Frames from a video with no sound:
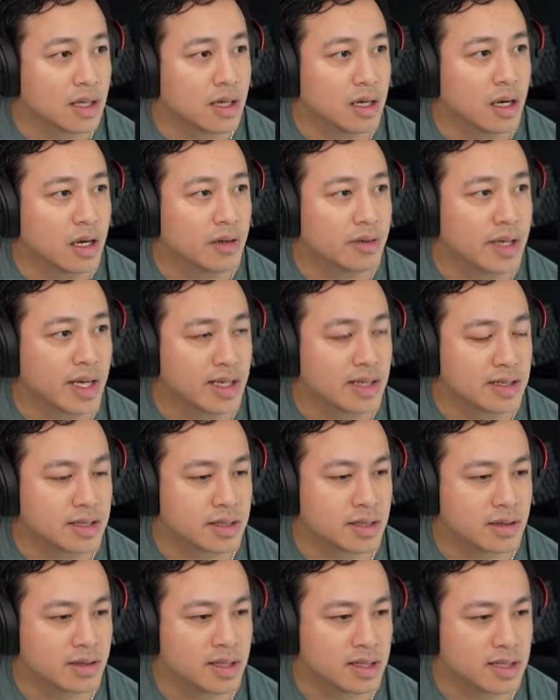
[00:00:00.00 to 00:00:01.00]
Okay,
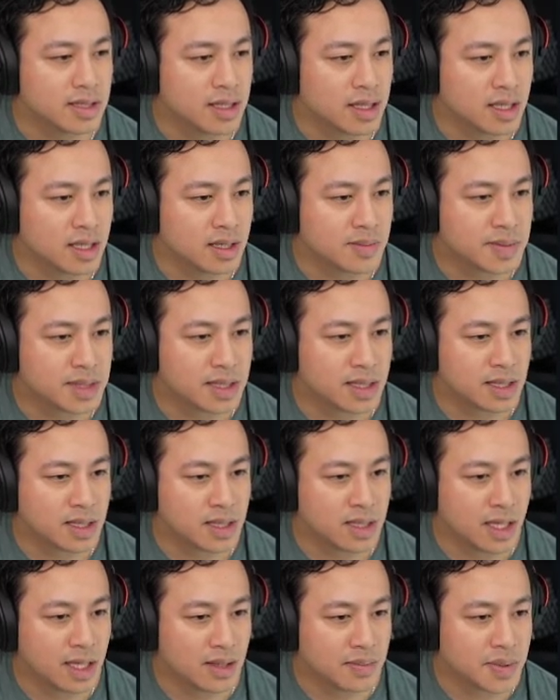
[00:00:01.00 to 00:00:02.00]
so this is the Obsidian
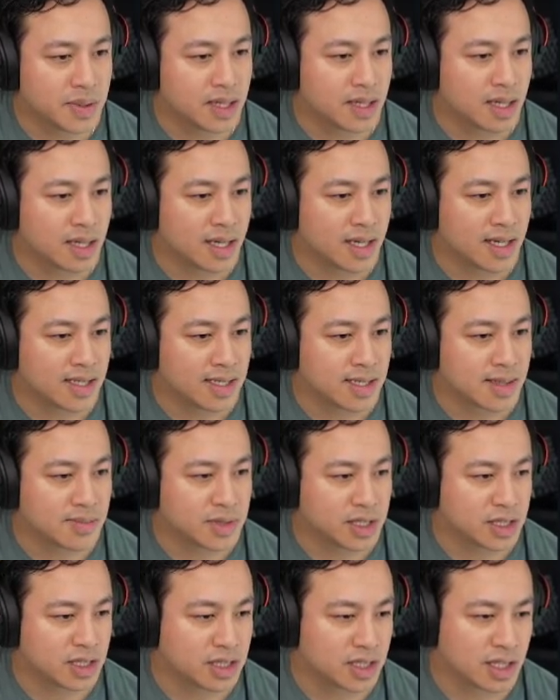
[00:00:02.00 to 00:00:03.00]
API,
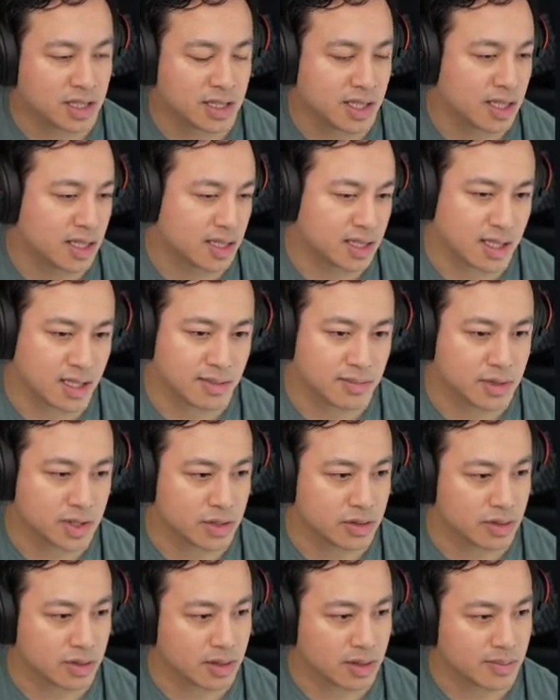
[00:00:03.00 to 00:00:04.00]
subject to change at any time.
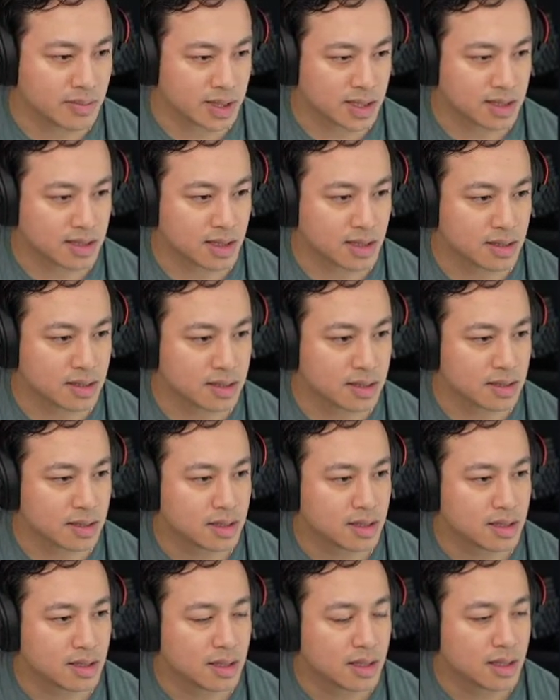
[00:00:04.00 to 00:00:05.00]
Sure, that makes sense.
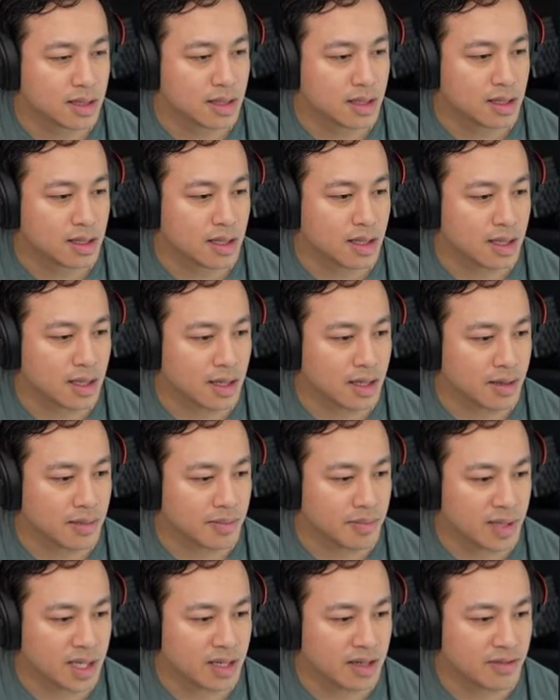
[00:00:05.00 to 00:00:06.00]

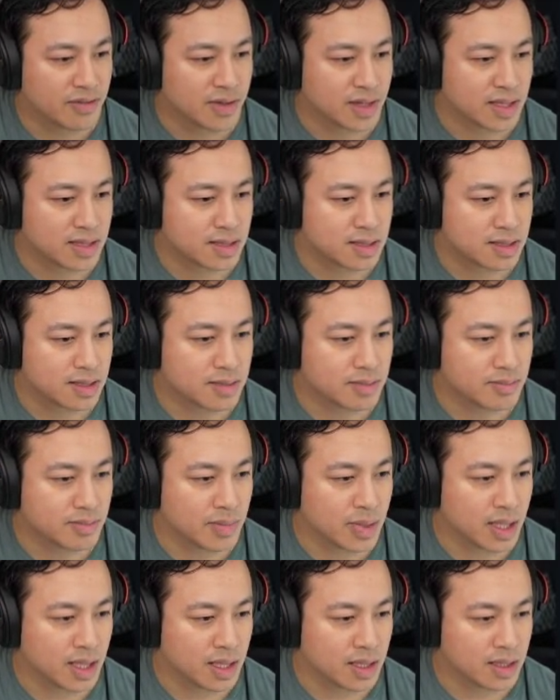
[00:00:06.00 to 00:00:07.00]
Manifest,
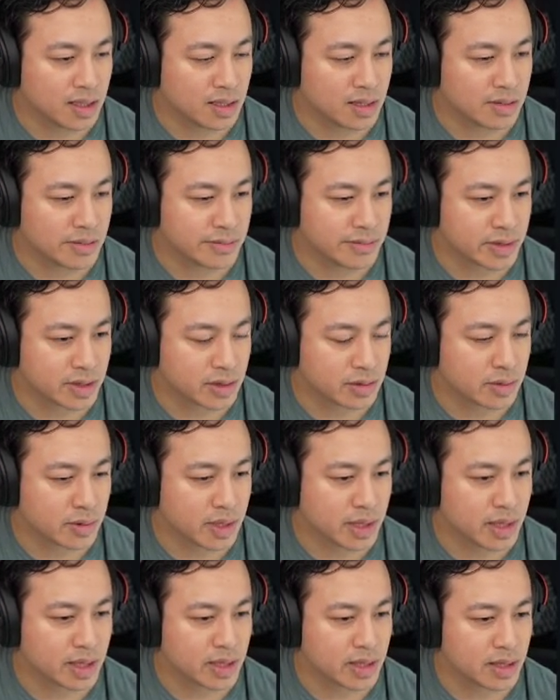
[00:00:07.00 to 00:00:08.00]
main,
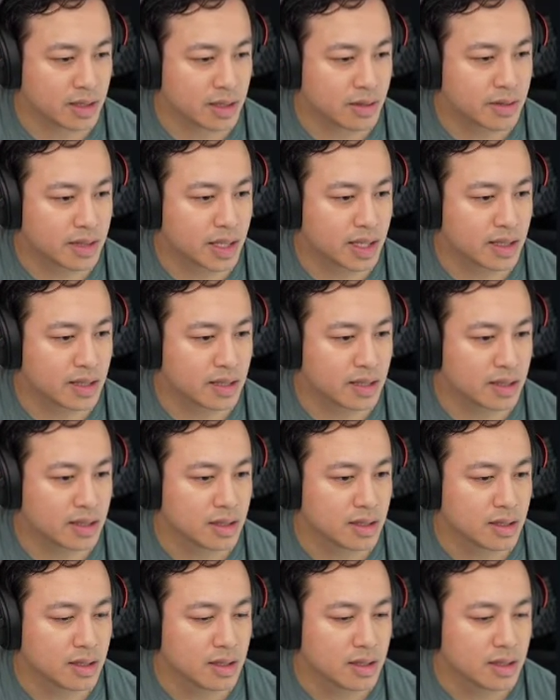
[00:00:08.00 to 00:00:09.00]
require. Okay,
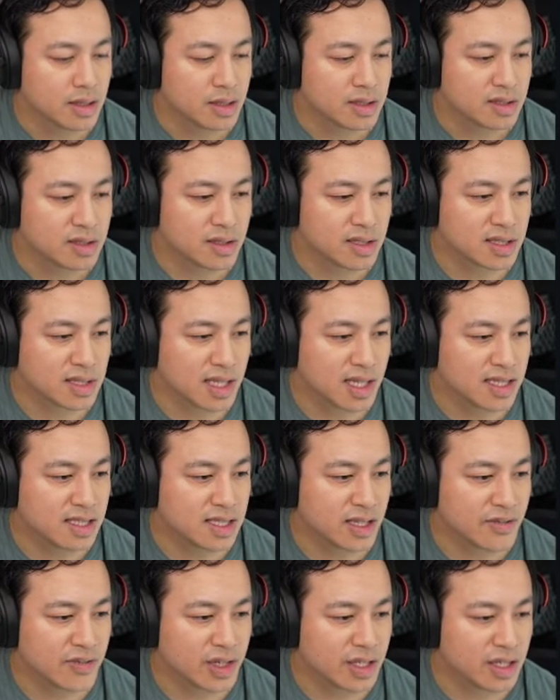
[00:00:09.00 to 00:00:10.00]
so there's a lot of
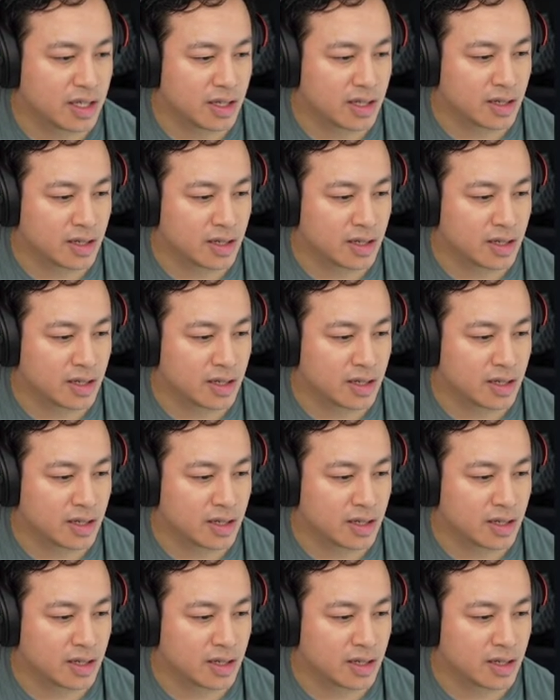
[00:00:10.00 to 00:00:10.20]
stuff in here.